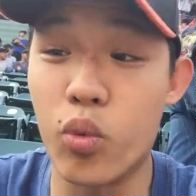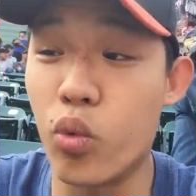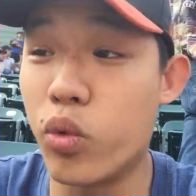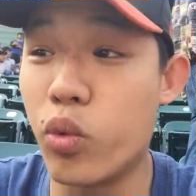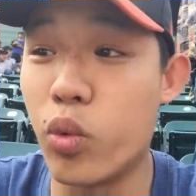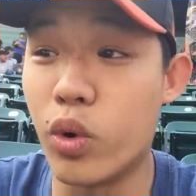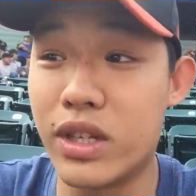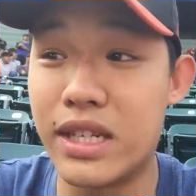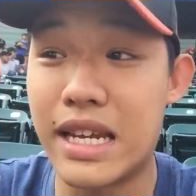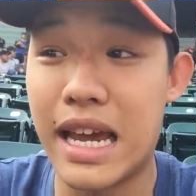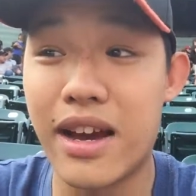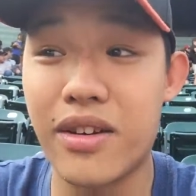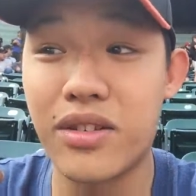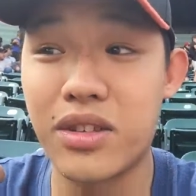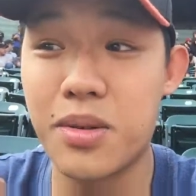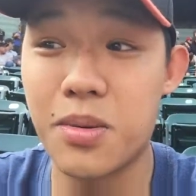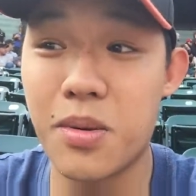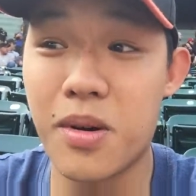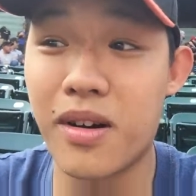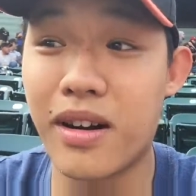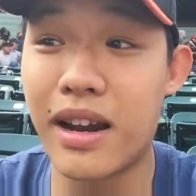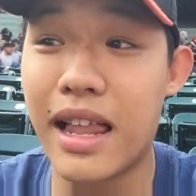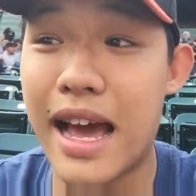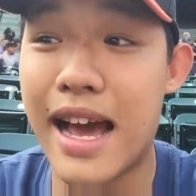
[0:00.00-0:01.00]
we're down to
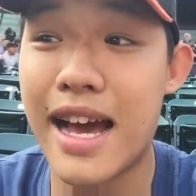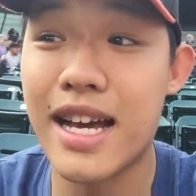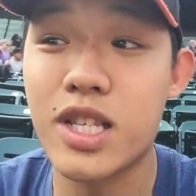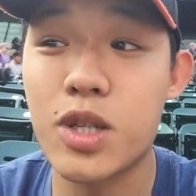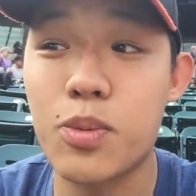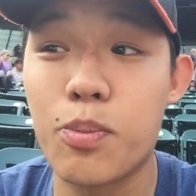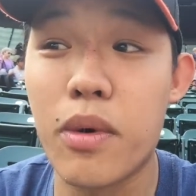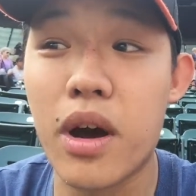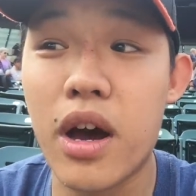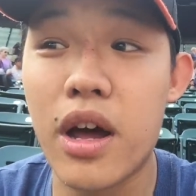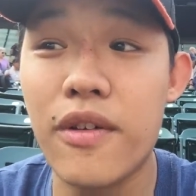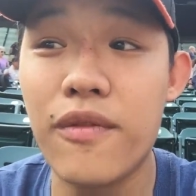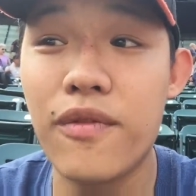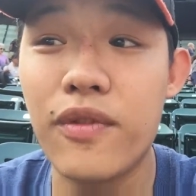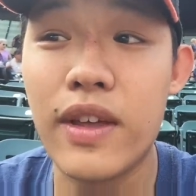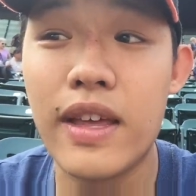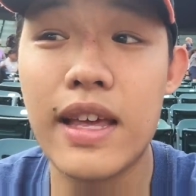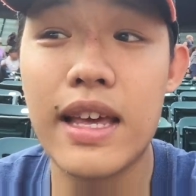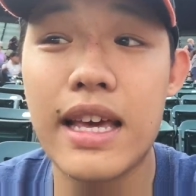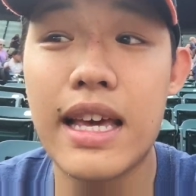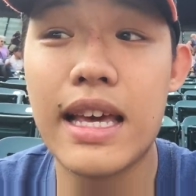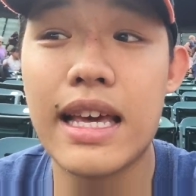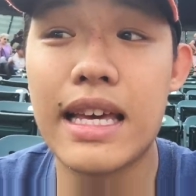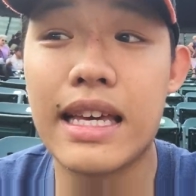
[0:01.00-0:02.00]
our last month.
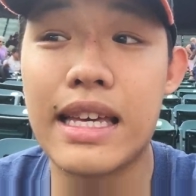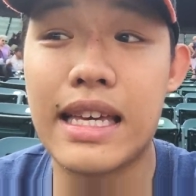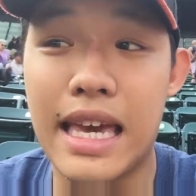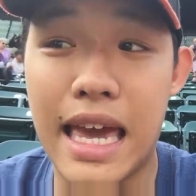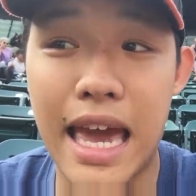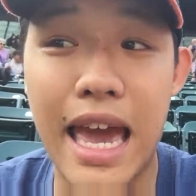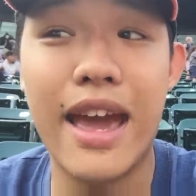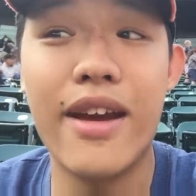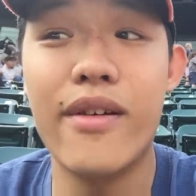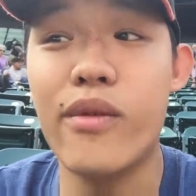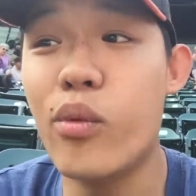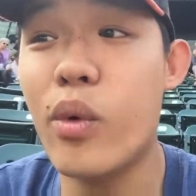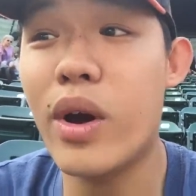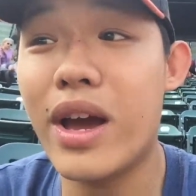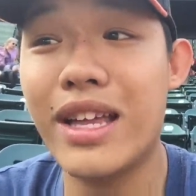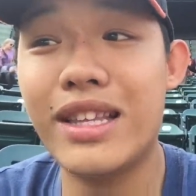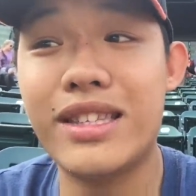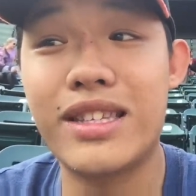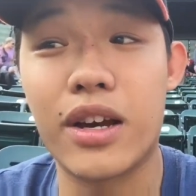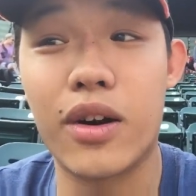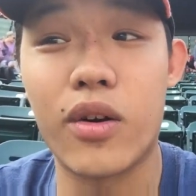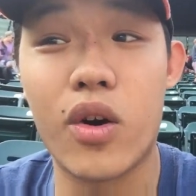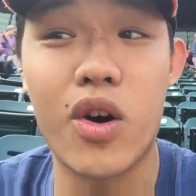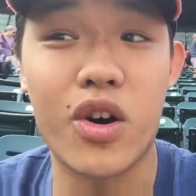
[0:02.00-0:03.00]
Can't wait
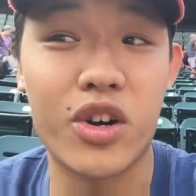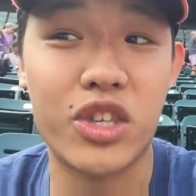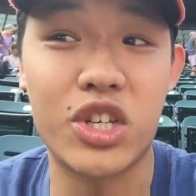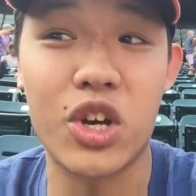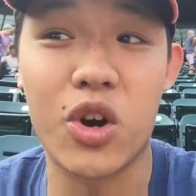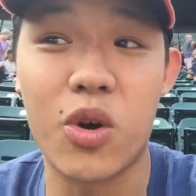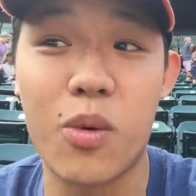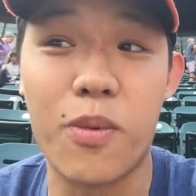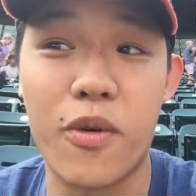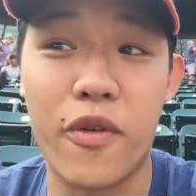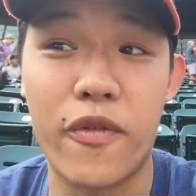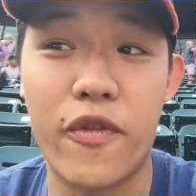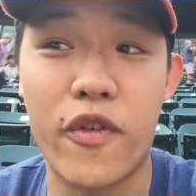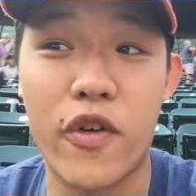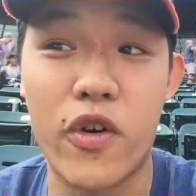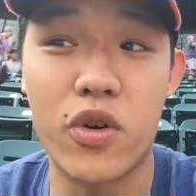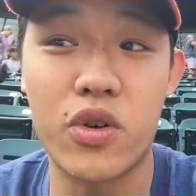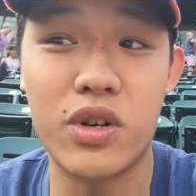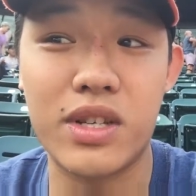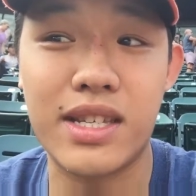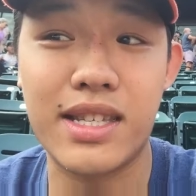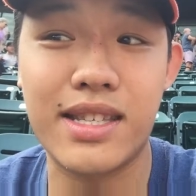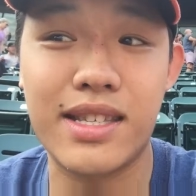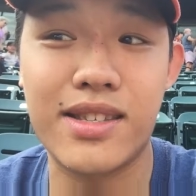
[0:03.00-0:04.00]
till October
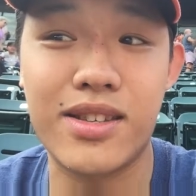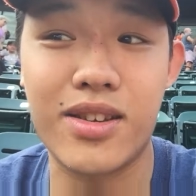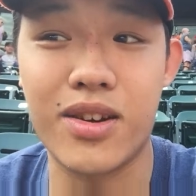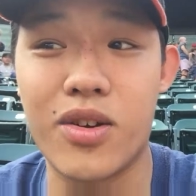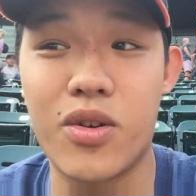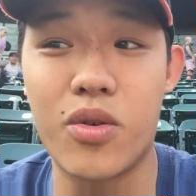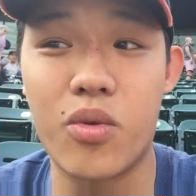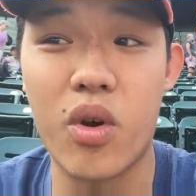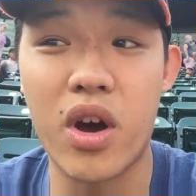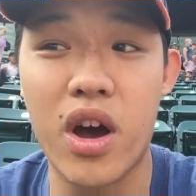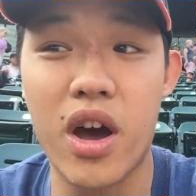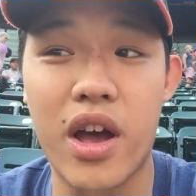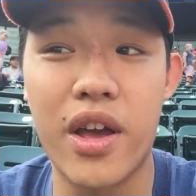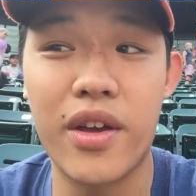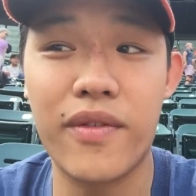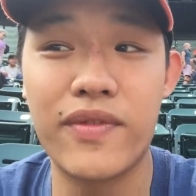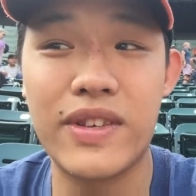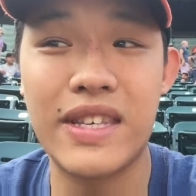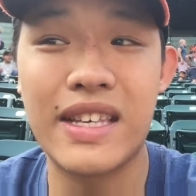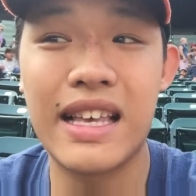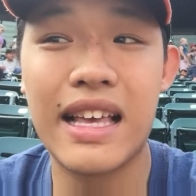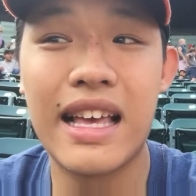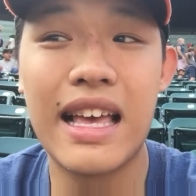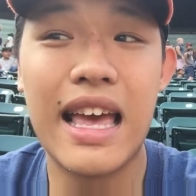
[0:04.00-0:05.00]
1st to arrive,
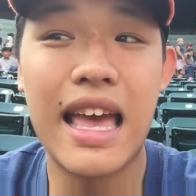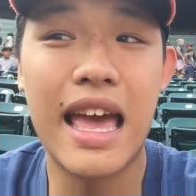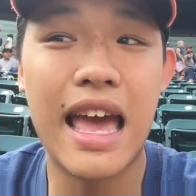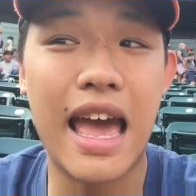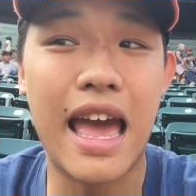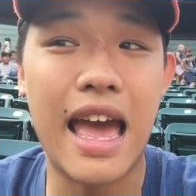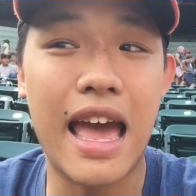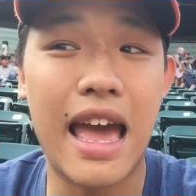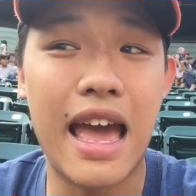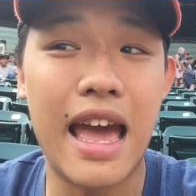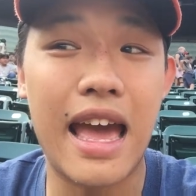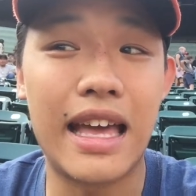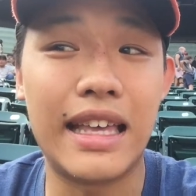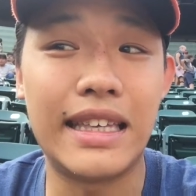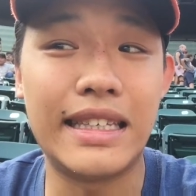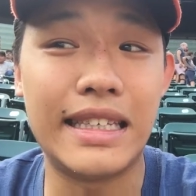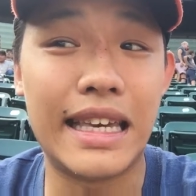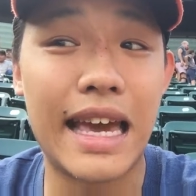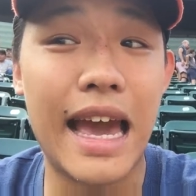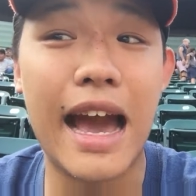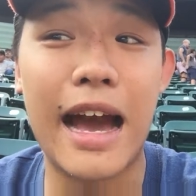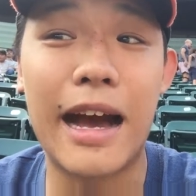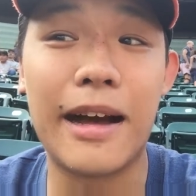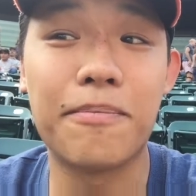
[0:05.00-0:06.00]
and
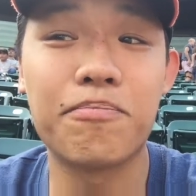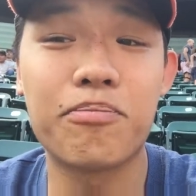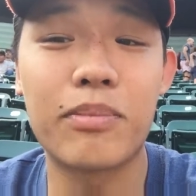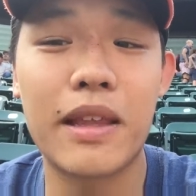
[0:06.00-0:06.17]
yeah.